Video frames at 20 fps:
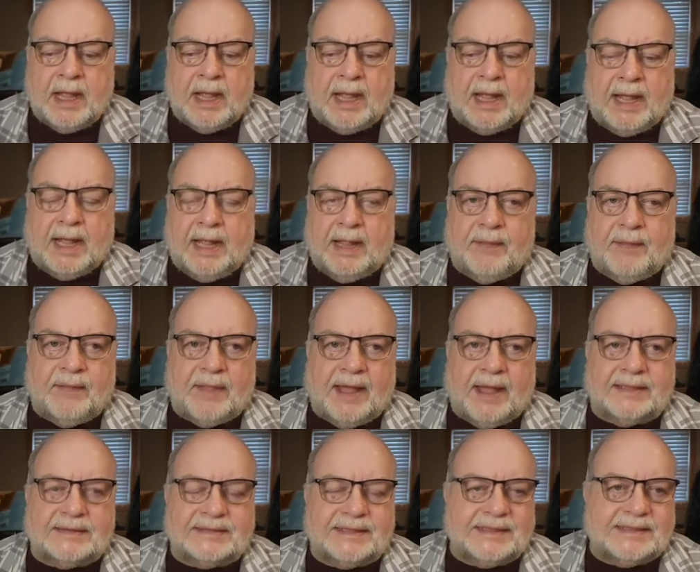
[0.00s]
And
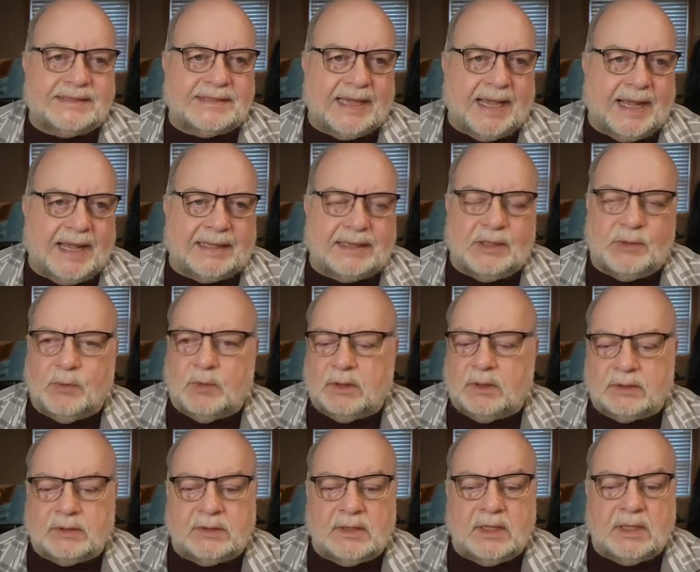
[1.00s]
that's exactly
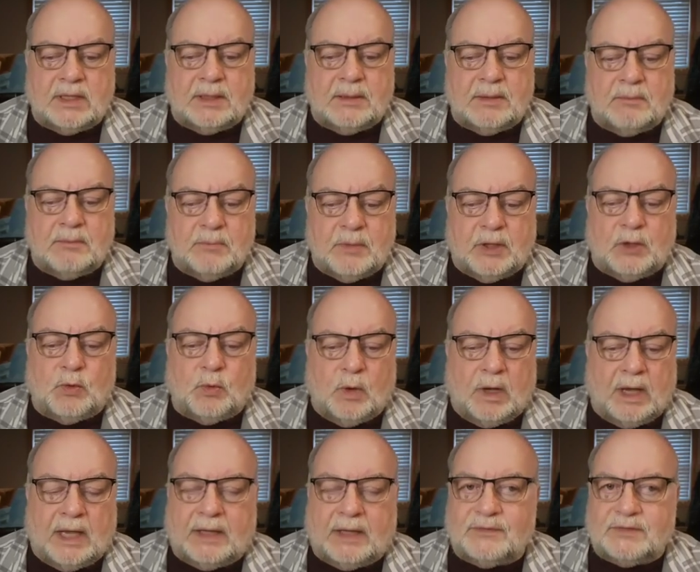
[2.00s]
what the
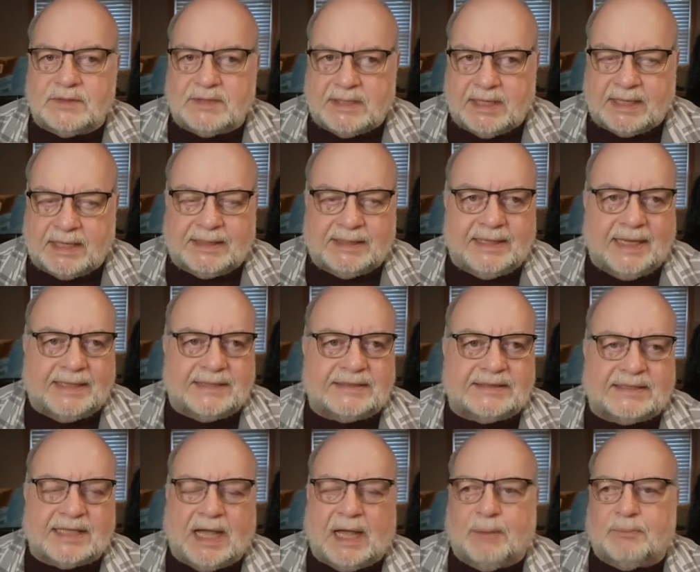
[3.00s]
midwives did. They
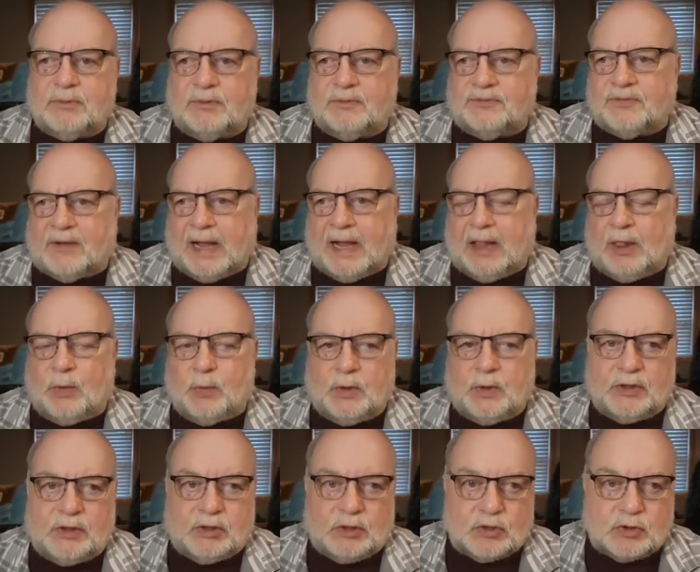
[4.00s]
stopped
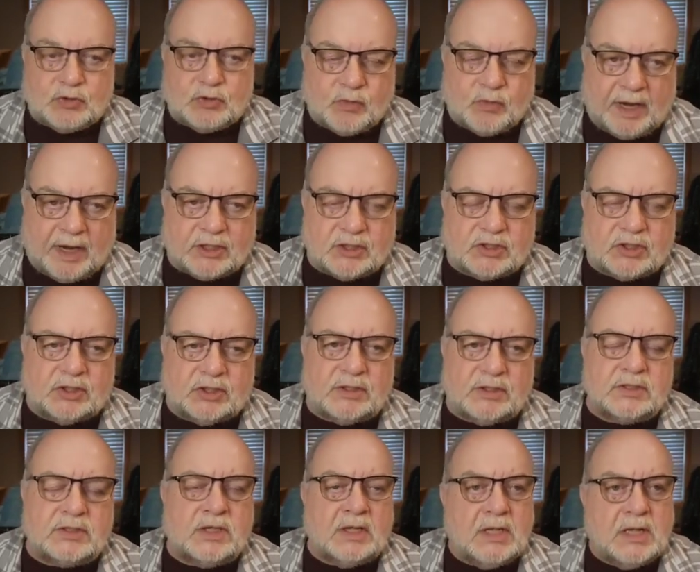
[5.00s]
following the
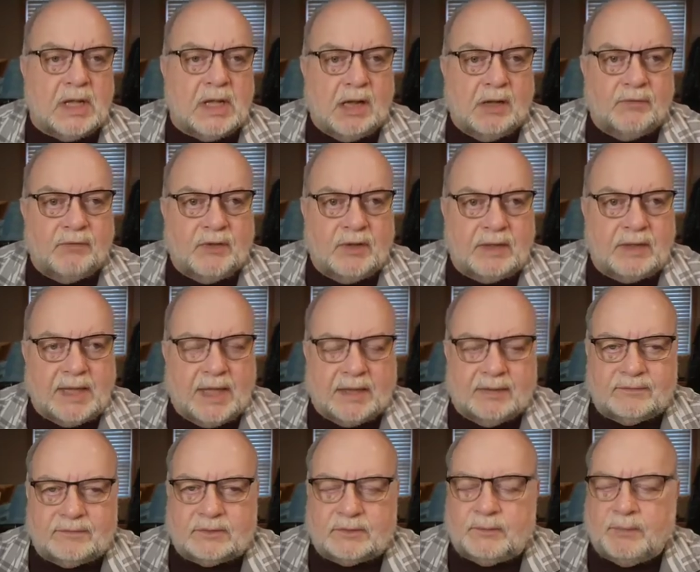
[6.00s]
directions of the
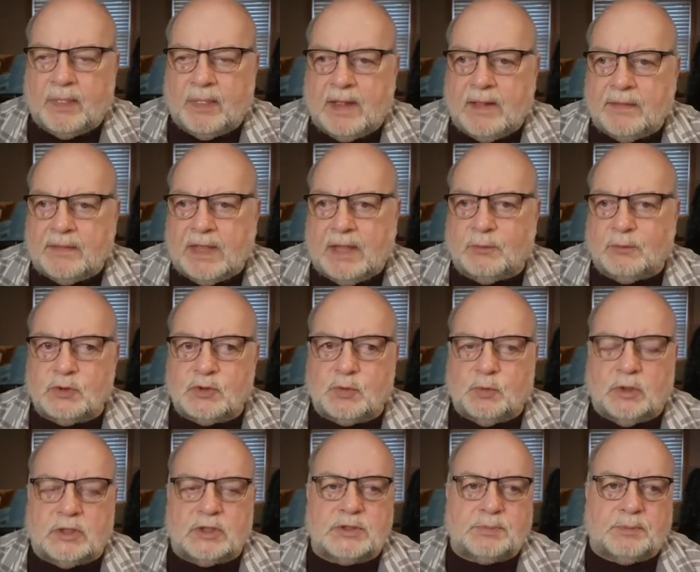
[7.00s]
devil that was
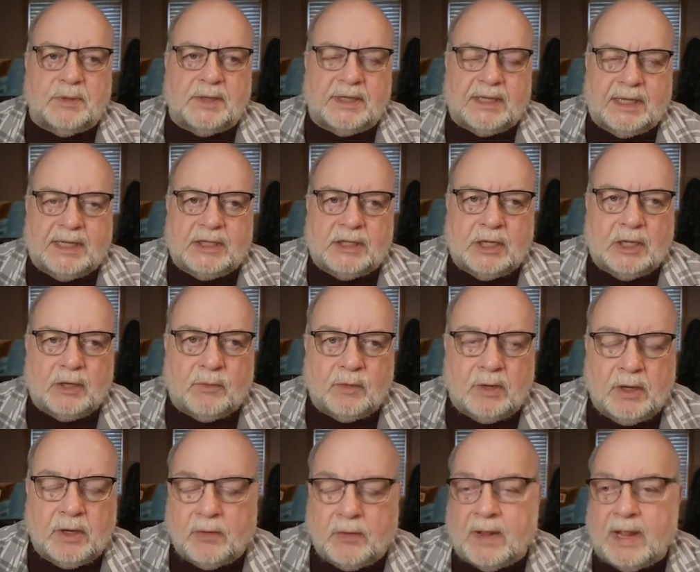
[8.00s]
whispering in their
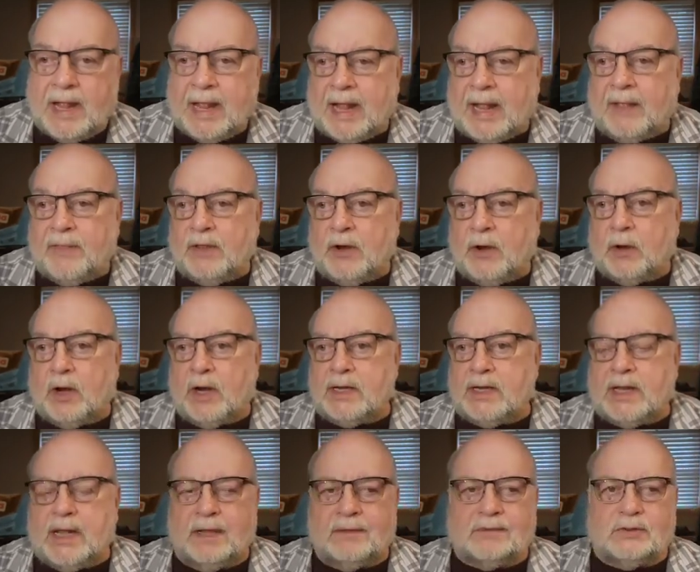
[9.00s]
ear. And there are
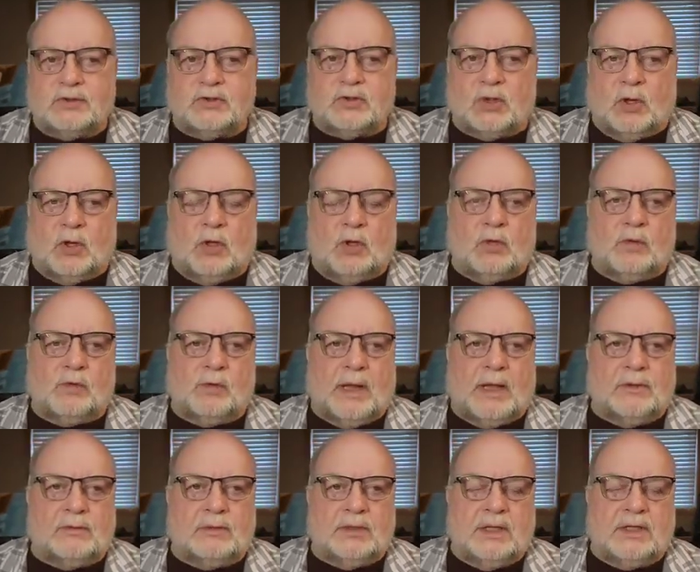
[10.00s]
devils all
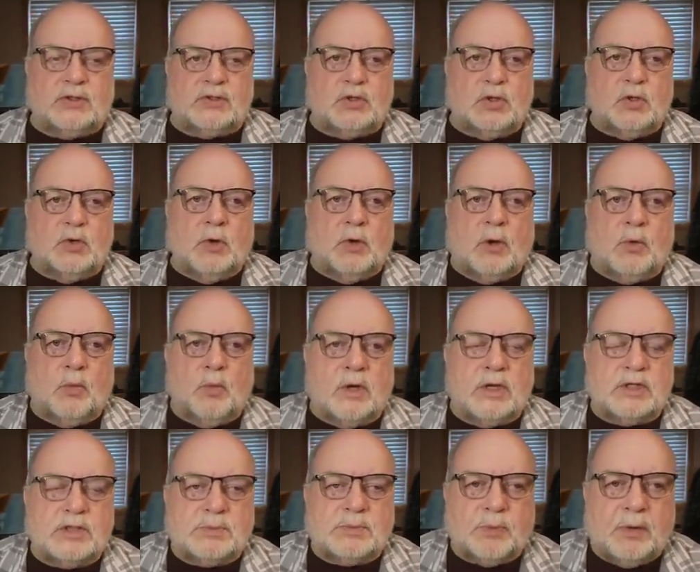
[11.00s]
around us who are
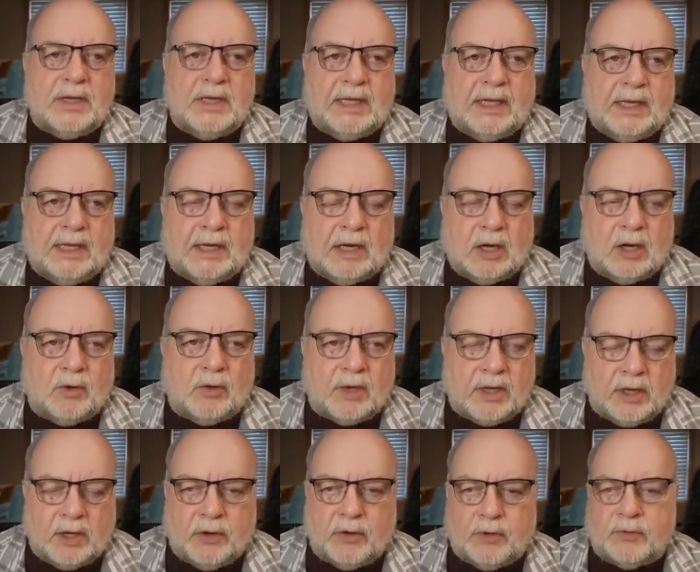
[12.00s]
whispering in our
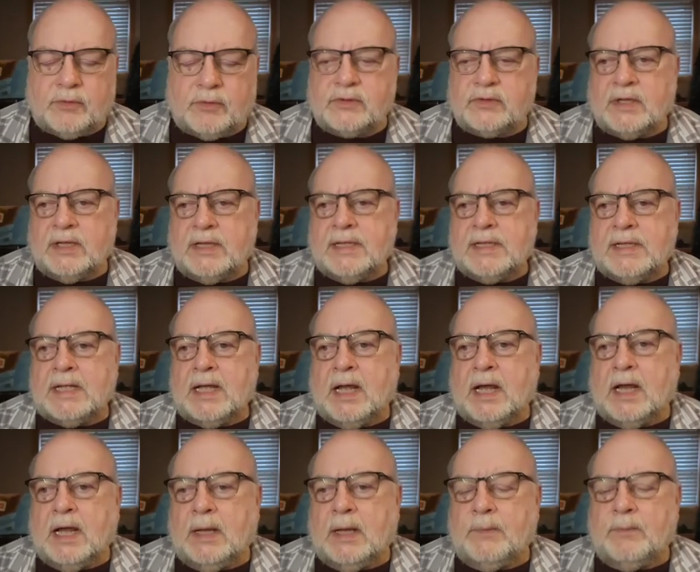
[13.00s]
ears,
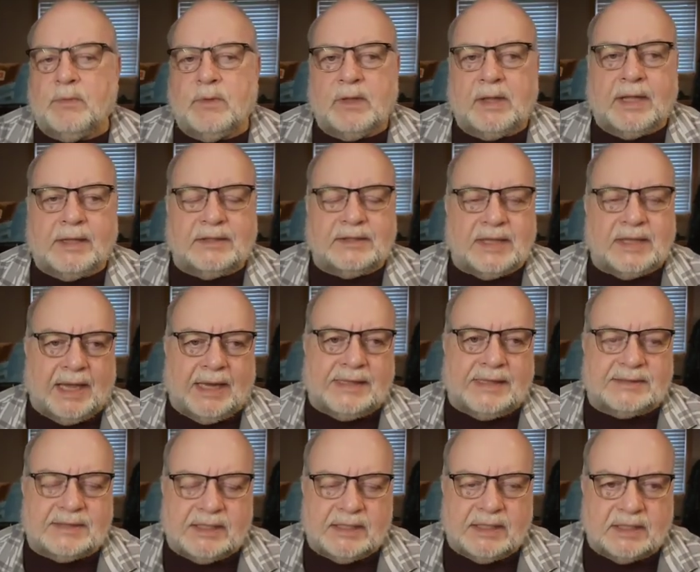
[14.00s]

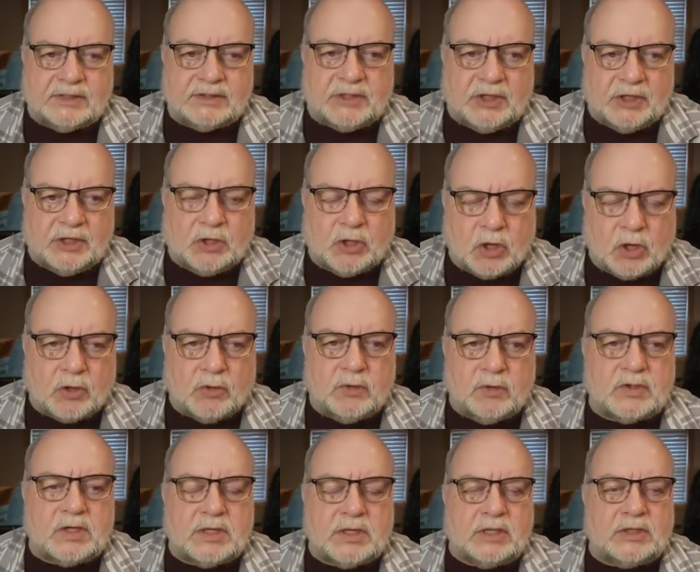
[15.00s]
enticing us,
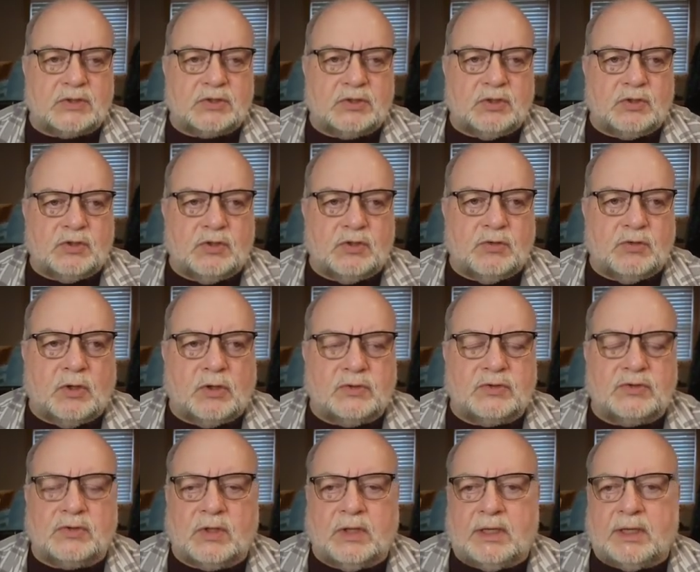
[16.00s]
encouraging us to do
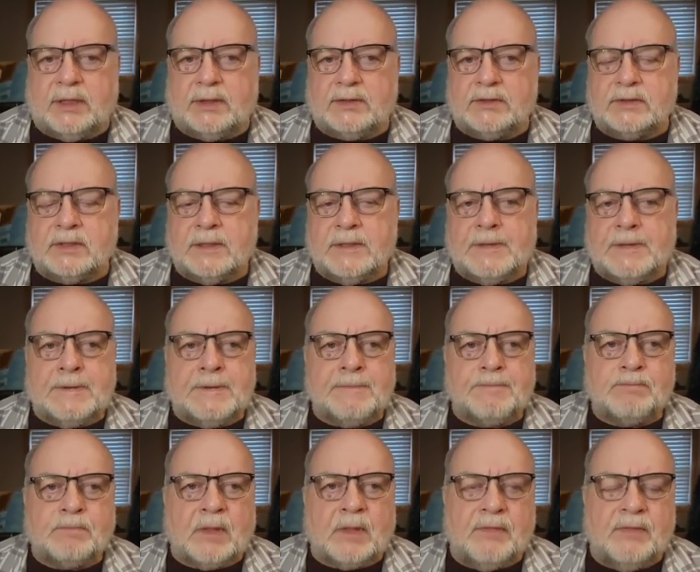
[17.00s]
those things
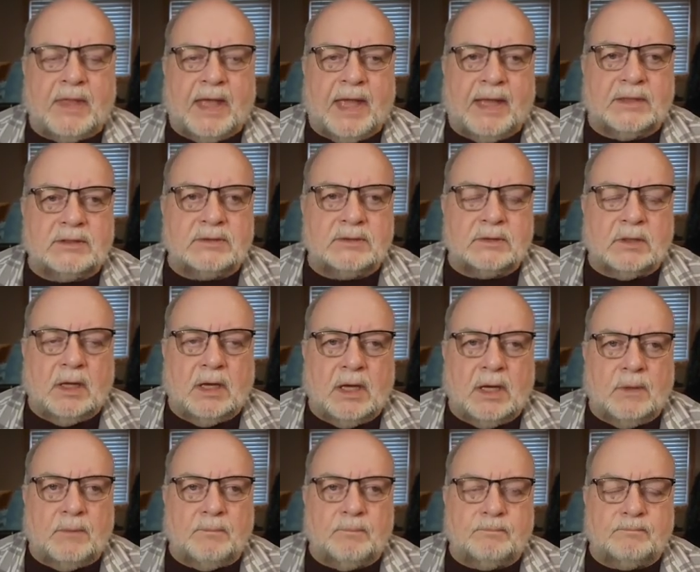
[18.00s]
that
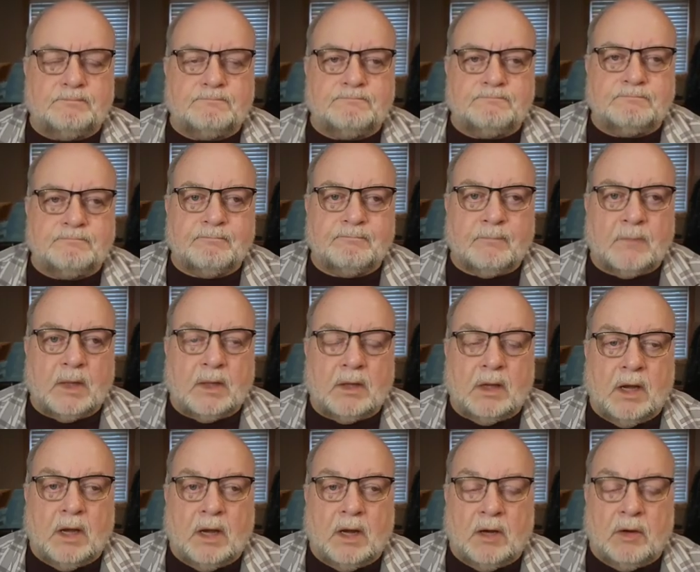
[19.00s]

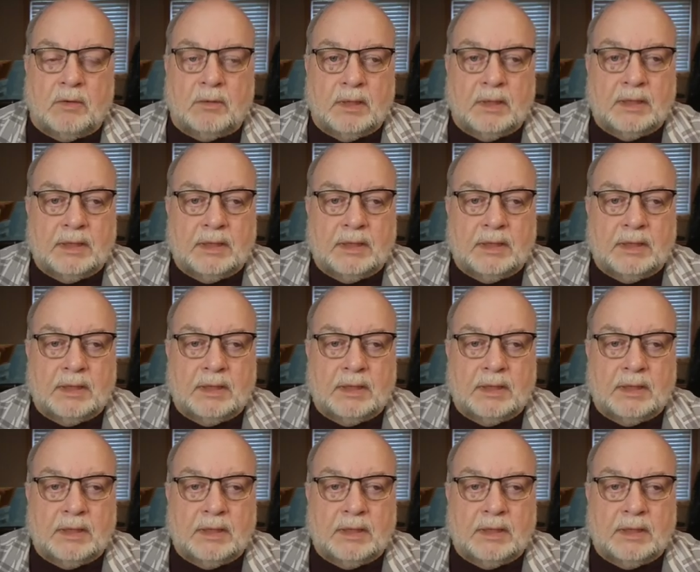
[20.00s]
are